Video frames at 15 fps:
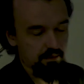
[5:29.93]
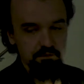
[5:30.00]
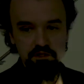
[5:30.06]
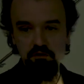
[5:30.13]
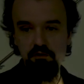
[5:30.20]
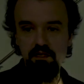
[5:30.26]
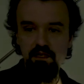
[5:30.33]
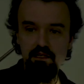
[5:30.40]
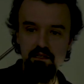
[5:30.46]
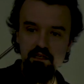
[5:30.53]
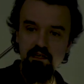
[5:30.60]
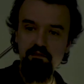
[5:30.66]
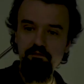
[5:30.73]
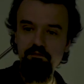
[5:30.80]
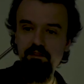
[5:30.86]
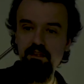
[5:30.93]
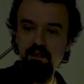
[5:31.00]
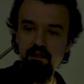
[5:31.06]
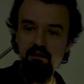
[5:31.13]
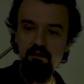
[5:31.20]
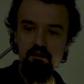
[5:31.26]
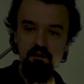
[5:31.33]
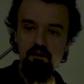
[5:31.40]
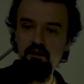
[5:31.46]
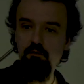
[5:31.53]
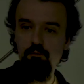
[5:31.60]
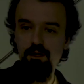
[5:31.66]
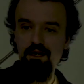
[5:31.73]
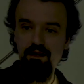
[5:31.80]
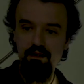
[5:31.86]
shooting at f10 on a
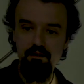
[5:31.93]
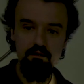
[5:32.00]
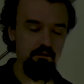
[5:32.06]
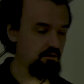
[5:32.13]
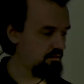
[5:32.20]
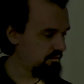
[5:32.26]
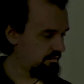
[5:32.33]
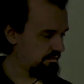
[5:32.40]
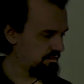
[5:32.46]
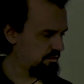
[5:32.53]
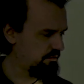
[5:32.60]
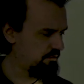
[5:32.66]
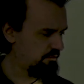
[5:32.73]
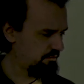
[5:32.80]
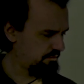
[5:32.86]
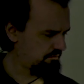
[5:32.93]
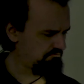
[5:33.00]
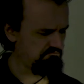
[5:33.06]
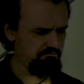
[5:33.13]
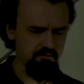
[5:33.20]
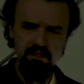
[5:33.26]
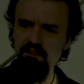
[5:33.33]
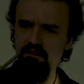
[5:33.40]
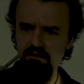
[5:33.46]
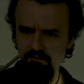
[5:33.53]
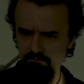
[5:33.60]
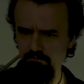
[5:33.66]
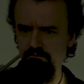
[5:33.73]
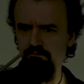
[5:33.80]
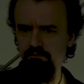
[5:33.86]
wide angle, so it's
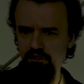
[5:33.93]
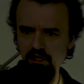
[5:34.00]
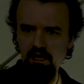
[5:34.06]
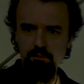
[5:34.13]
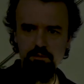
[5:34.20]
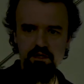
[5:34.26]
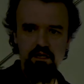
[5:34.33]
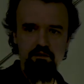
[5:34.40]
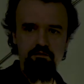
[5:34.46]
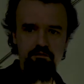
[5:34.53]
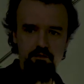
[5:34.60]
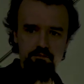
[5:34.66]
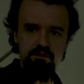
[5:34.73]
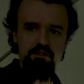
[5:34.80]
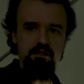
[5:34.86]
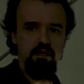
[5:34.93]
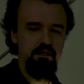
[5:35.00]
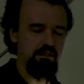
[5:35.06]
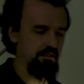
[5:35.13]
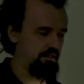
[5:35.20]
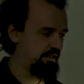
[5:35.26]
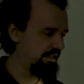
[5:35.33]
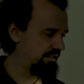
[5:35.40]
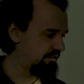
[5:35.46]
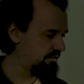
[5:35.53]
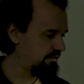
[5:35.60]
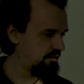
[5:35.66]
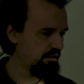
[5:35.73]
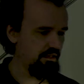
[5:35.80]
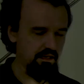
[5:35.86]
sharp enough from start to end.
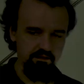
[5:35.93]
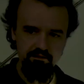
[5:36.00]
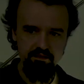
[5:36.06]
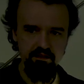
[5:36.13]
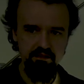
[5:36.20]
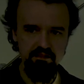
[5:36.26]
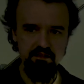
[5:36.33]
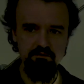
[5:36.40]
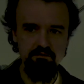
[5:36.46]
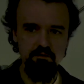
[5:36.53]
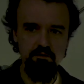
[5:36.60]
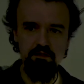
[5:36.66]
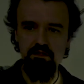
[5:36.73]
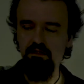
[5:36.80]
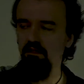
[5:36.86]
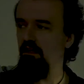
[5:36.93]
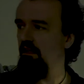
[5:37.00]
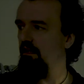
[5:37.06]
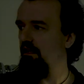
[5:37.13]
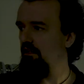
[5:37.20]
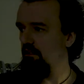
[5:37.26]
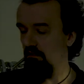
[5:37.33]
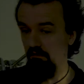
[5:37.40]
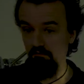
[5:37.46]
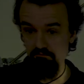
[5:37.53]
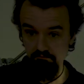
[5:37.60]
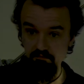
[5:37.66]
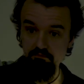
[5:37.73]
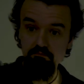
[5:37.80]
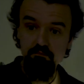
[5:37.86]
Everything's in focus, so
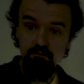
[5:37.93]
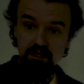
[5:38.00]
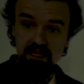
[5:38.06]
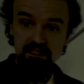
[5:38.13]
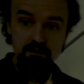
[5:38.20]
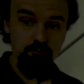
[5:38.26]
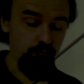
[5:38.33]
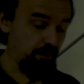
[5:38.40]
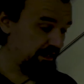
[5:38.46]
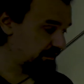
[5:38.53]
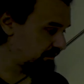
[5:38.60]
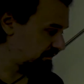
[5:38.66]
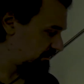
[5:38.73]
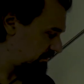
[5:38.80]
that's a win.